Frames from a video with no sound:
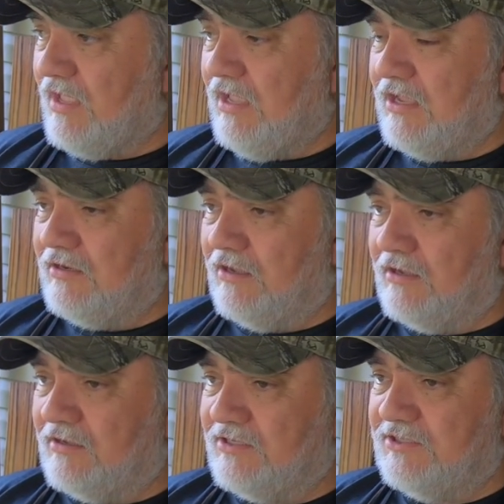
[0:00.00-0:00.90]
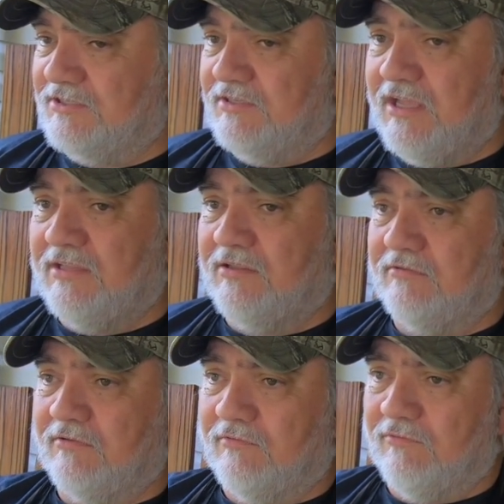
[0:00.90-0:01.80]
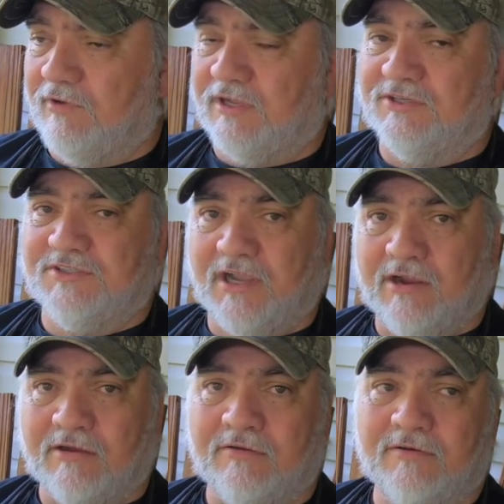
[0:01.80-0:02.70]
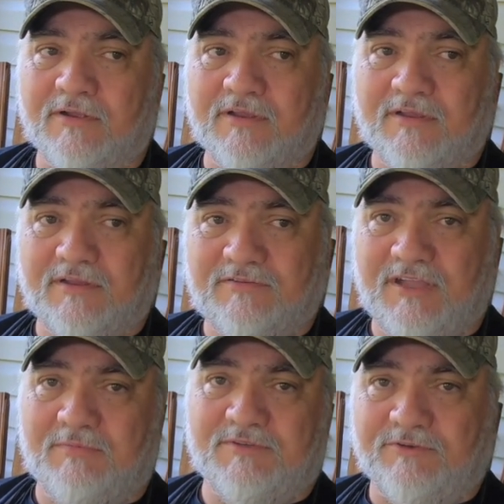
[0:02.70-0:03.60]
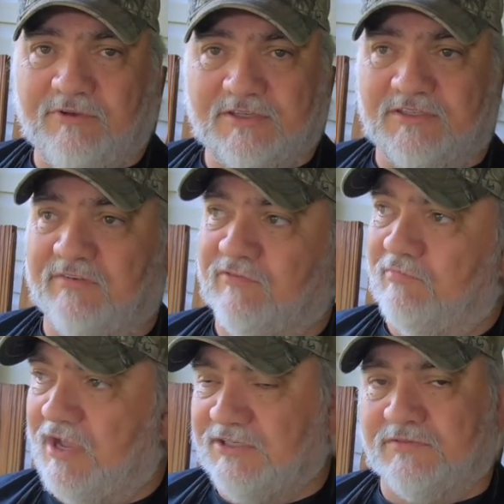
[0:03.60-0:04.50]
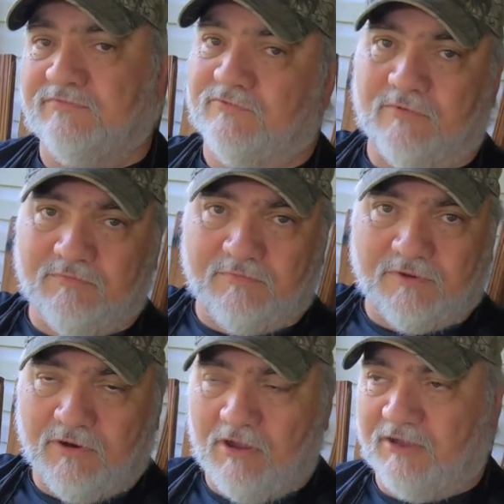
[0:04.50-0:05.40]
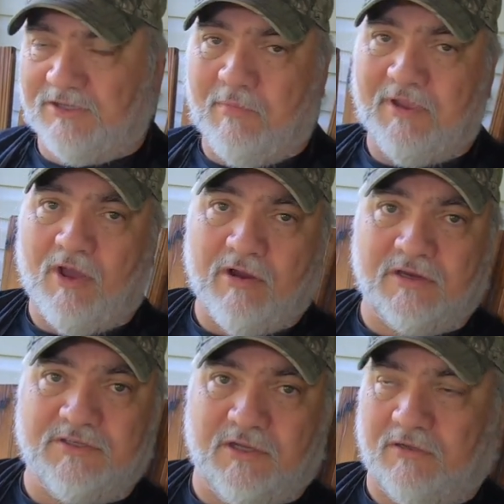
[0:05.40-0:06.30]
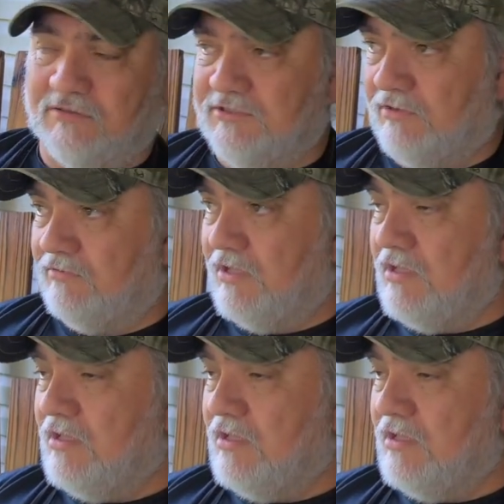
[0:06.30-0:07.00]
and uh, it's just neat that we can share tips and tricks and information from across. I'm in Arkansas, so